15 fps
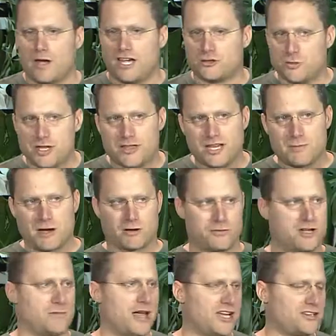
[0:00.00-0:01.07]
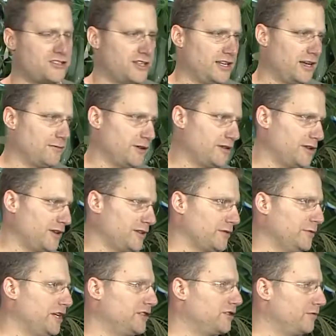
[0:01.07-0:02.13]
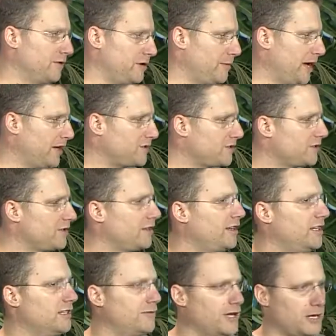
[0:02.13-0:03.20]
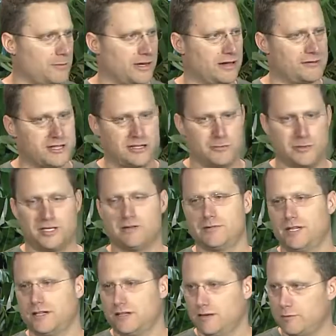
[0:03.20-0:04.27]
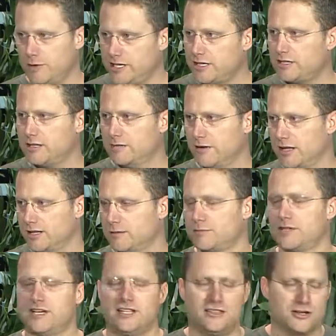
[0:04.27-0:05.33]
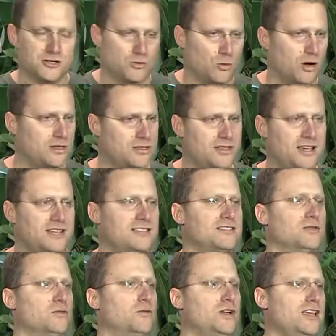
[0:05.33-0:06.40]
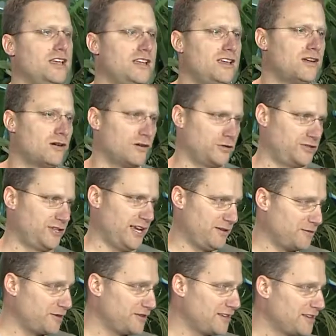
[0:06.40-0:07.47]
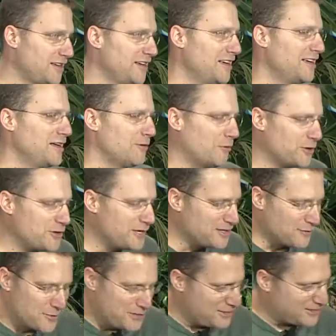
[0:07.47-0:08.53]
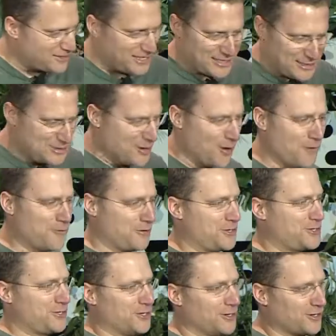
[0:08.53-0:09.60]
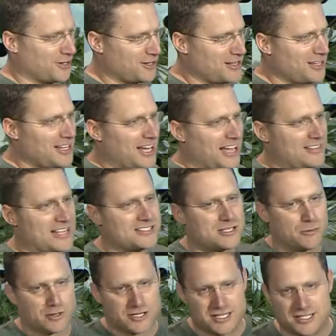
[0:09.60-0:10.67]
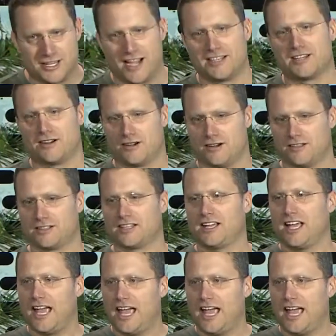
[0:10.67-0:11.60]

As we think about reimagining everything that we need to reimagine and developing everything we, we need to develop, there's one thing that we hold sacred, one thing that we just like know for sure, and that's that we're going to design it all